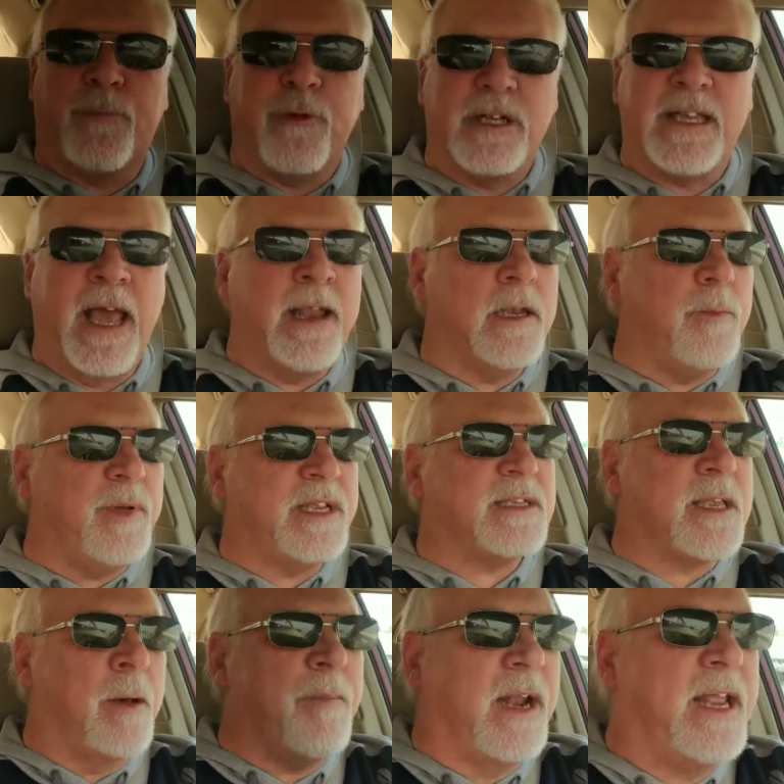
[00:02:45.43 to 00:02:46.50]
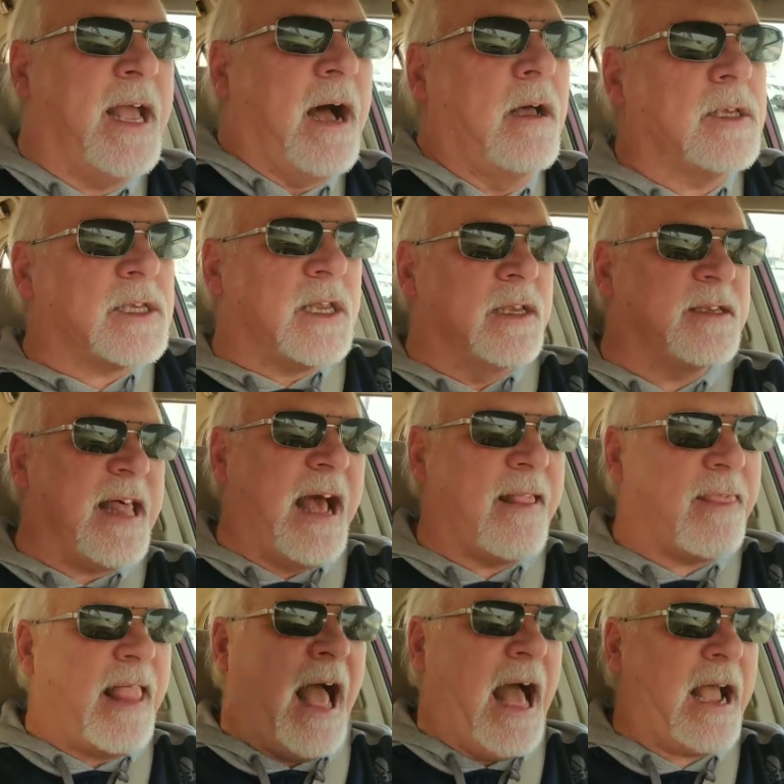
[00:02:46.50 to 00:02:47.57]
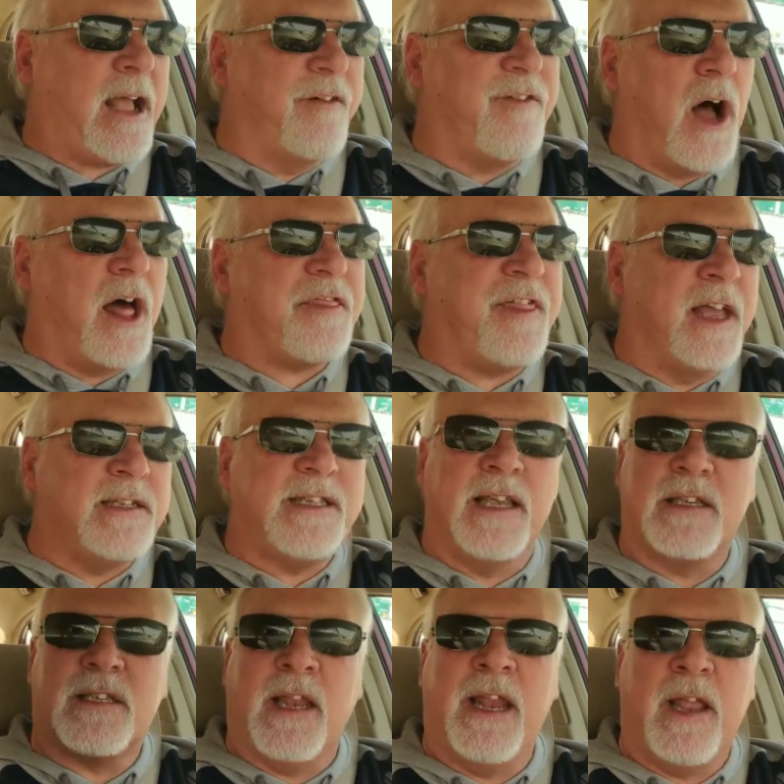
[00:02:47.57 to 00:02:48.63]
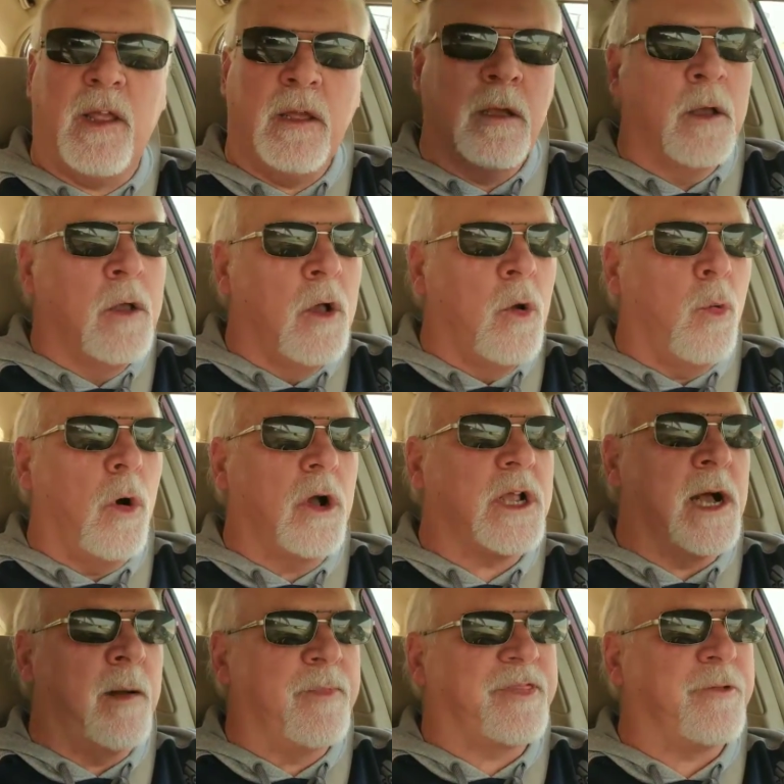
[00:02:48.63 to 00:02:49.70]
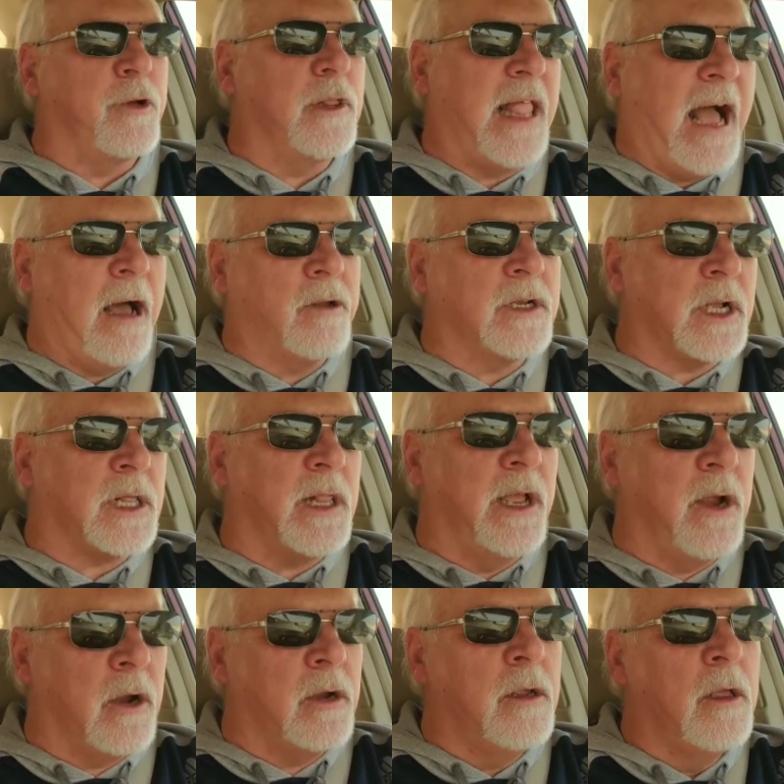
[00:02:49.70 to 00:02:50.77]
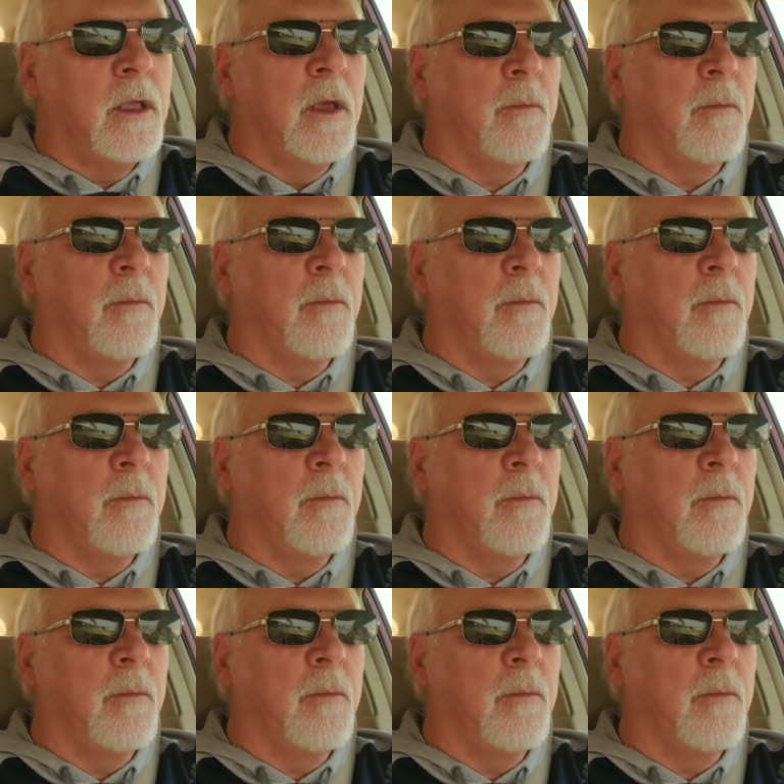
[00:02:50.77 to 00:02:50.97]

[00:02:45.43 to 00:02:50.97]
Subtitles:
to pretend to be somebody else, because that lack of authenticity will come through loud and clear.